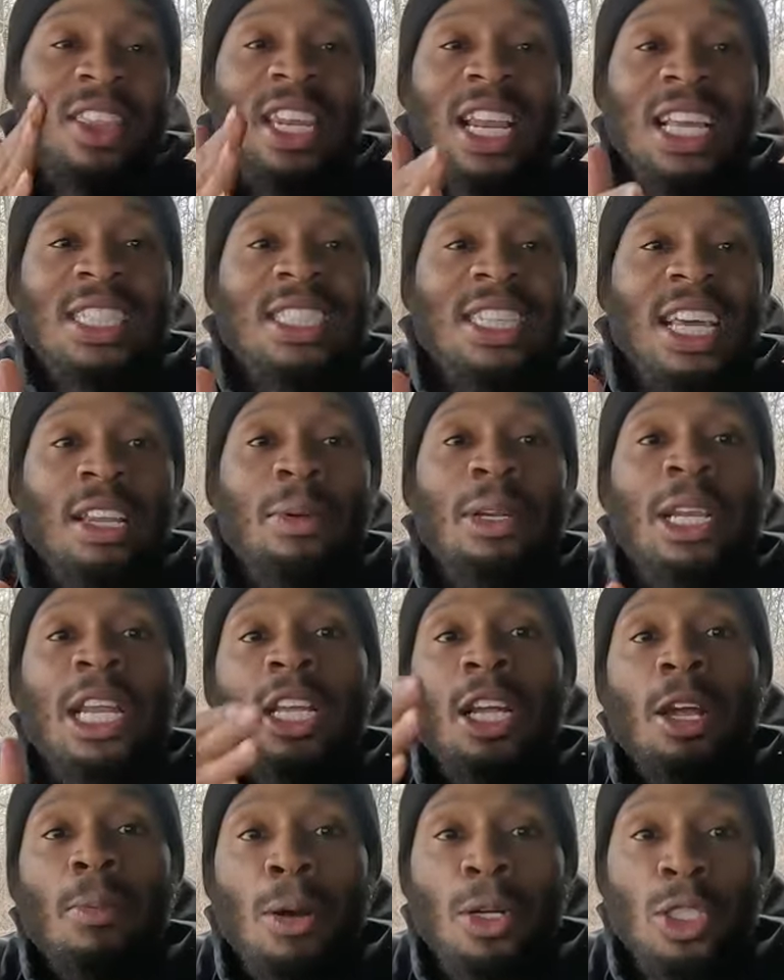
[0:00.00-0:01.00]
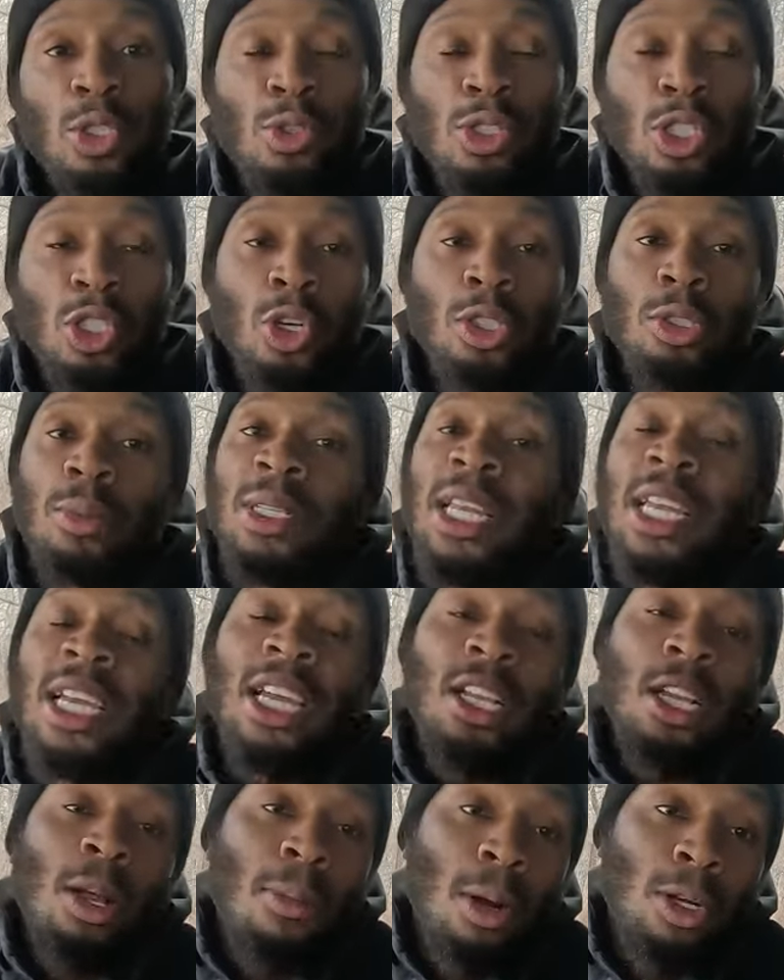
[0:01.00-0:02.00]
Then they said we needed commercial insurance. We
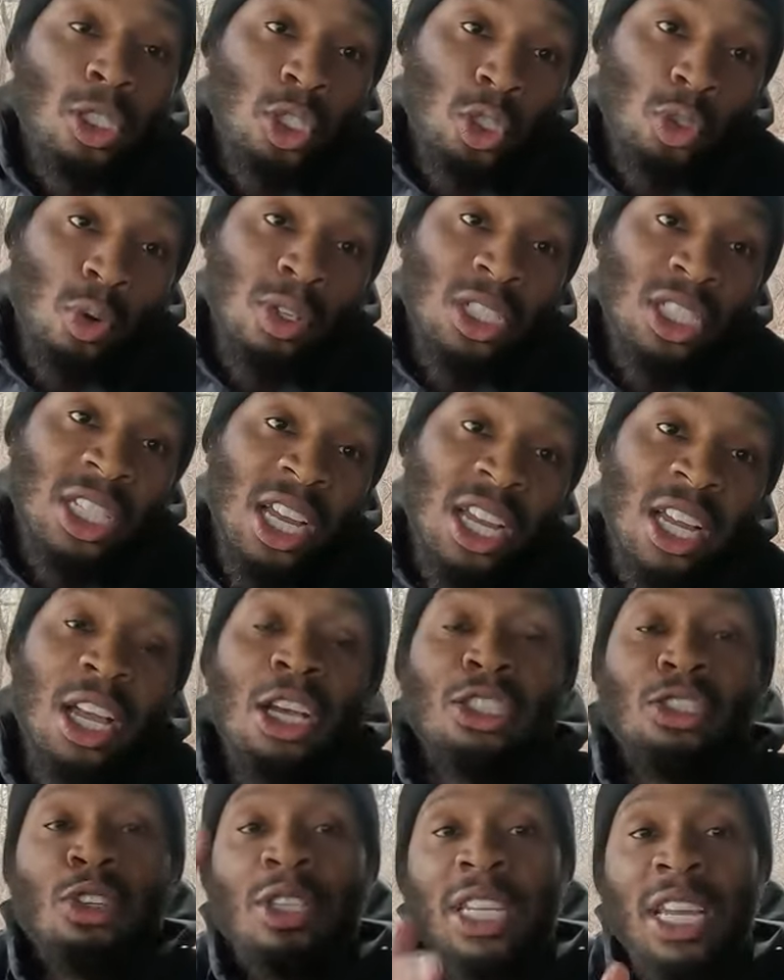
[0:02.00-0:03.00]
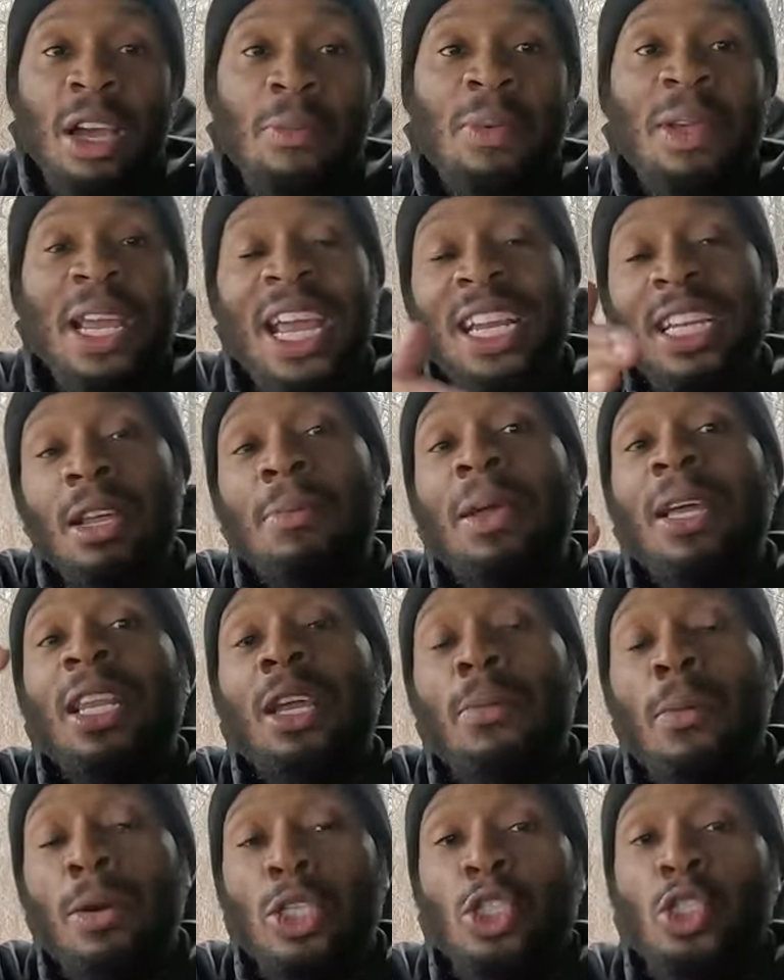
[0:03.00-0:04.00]
didn't get commercial insurance yet. So then we end up
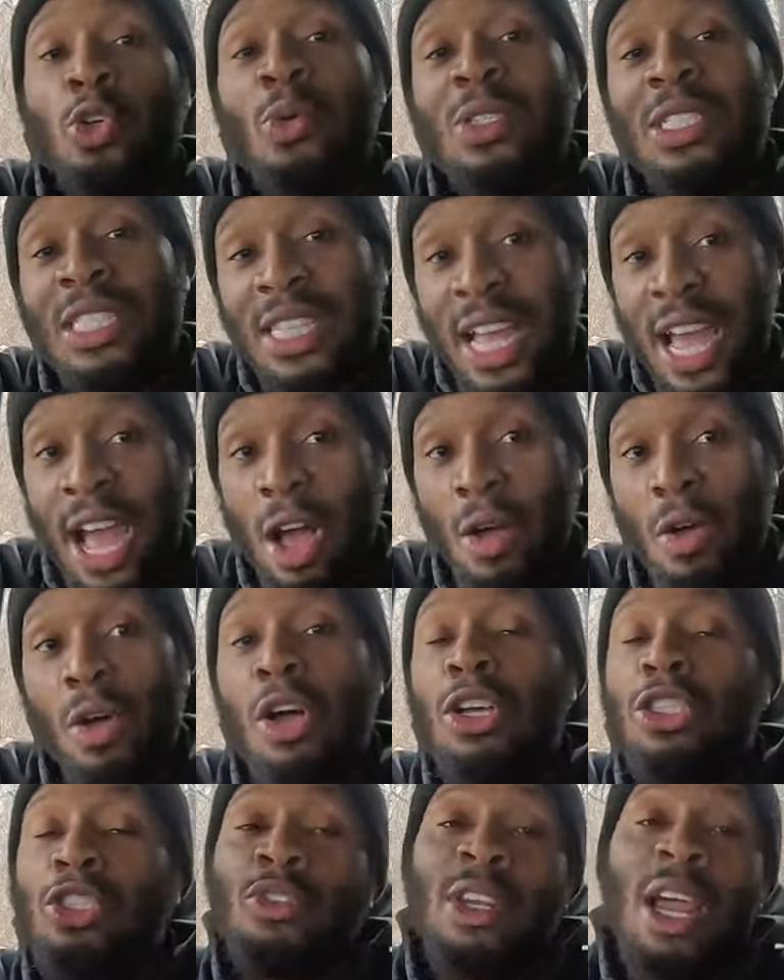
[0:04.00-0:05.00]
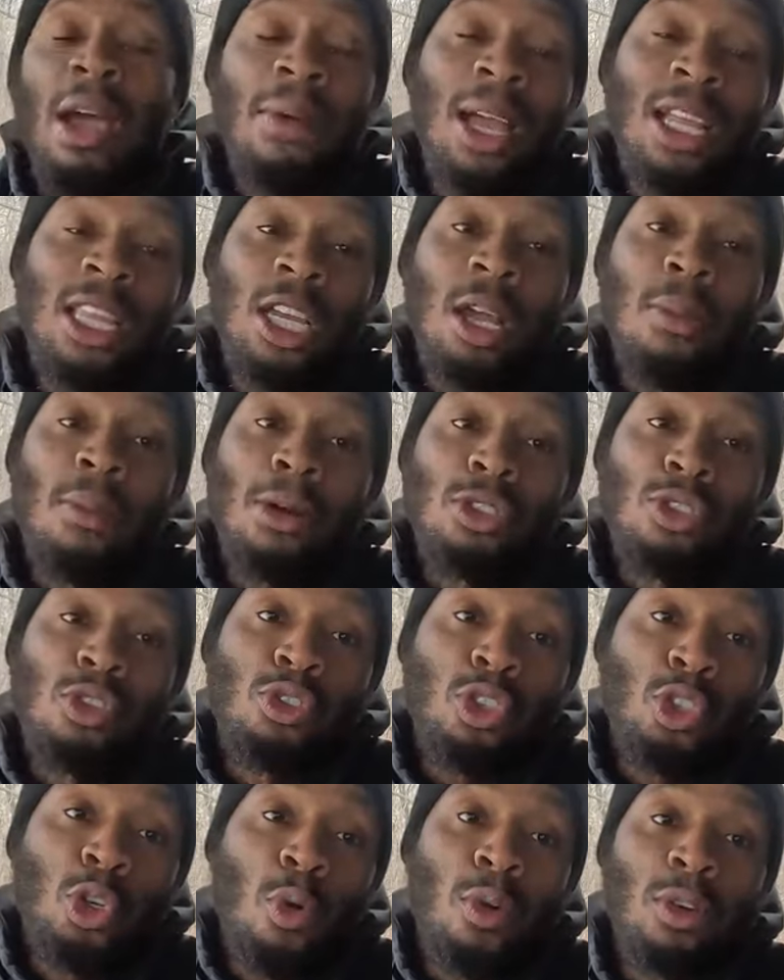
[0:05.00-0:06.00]
getting commercial insurance now. So now we got the
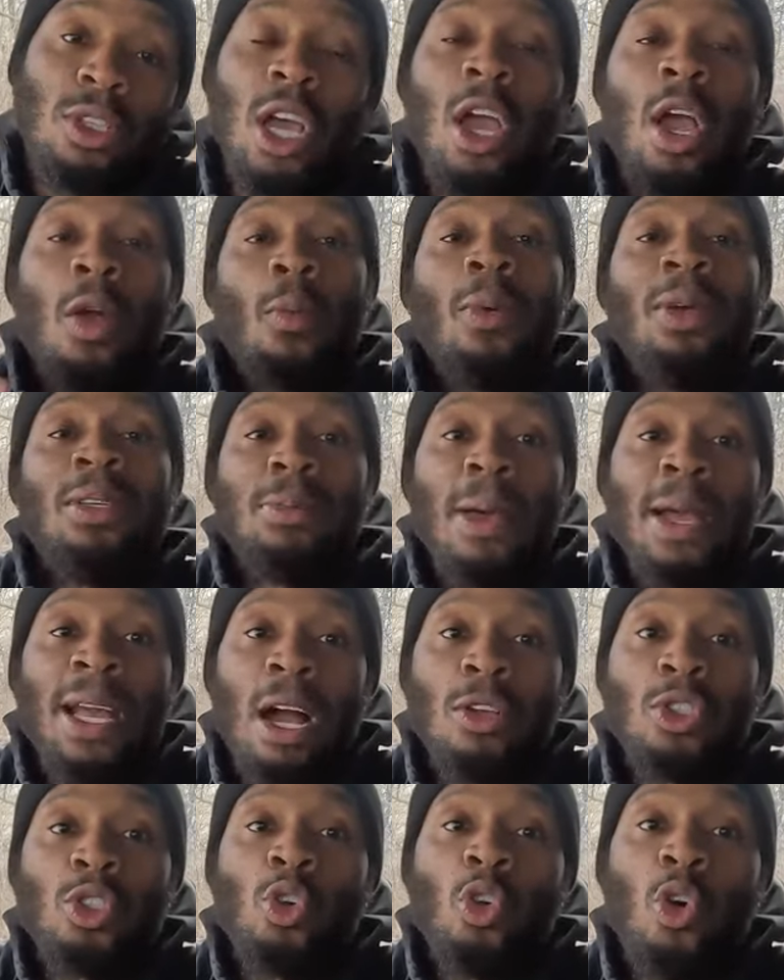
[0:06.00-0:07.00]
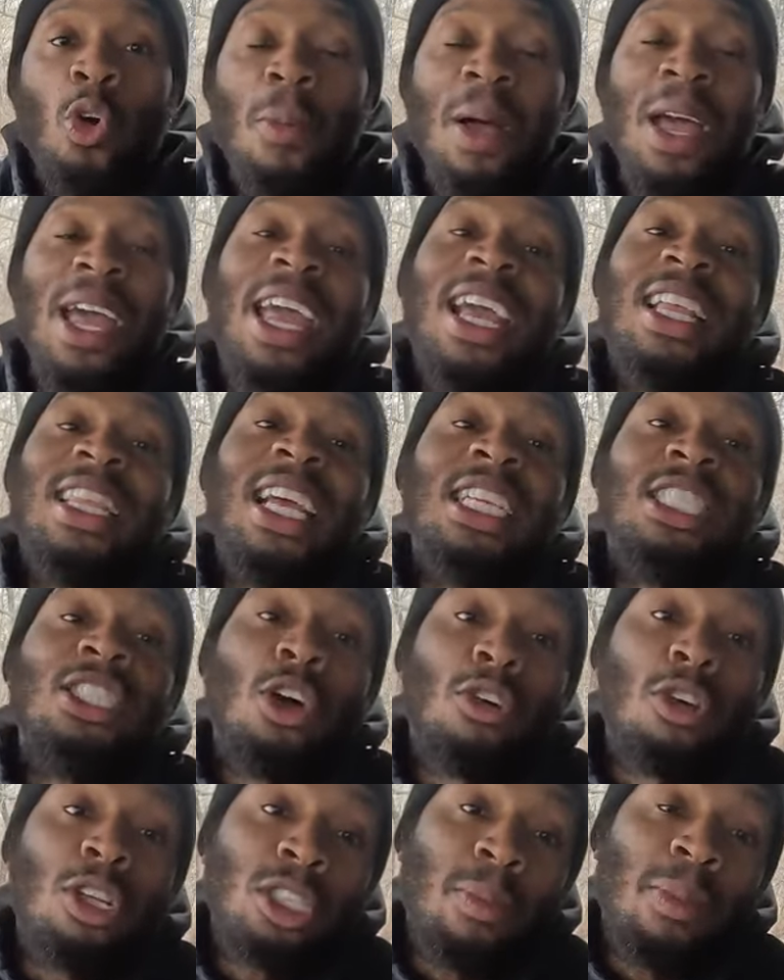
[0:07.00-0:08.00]
commercial insurance, we reached back out to them and they
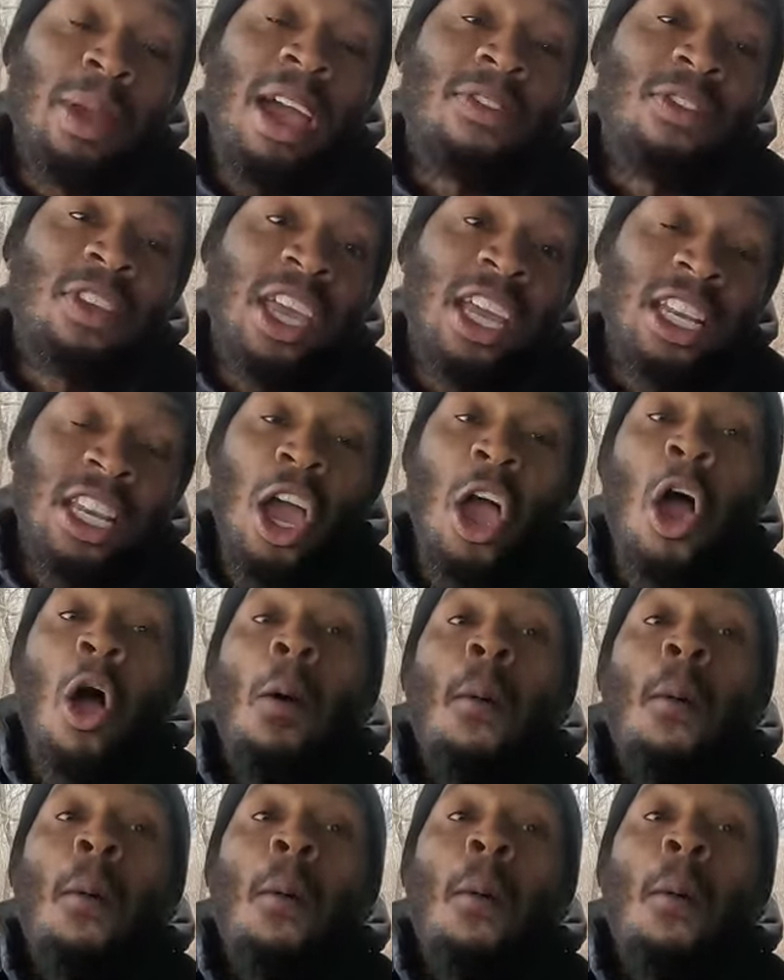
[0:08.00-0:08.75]
told us that we have to get